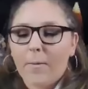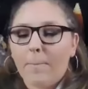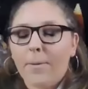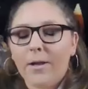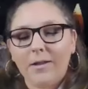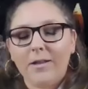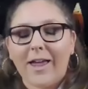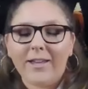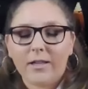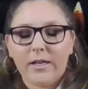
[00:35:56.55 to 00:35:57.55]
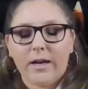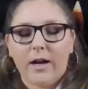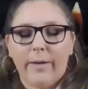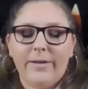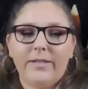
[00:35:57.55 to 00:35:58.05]
politely
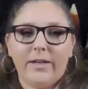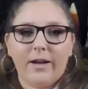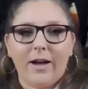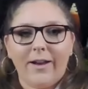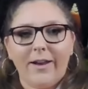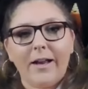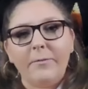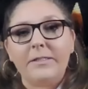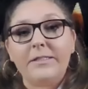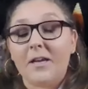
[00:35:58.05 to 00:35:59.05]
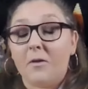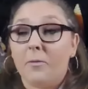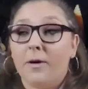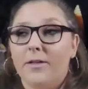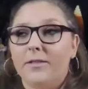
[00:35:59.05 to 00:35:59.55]
commenting on it, I would say it
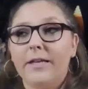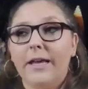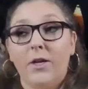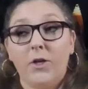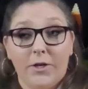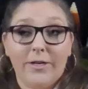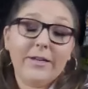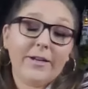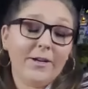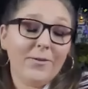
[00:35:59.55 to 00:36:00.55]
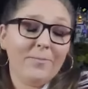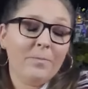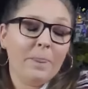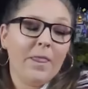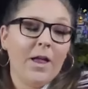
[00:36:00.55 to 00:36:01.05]
was a good year.
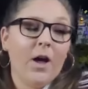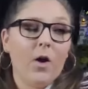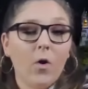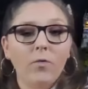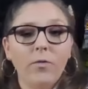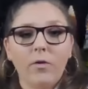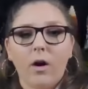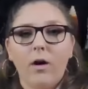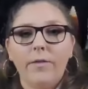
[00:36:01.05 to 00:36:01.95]
Overall,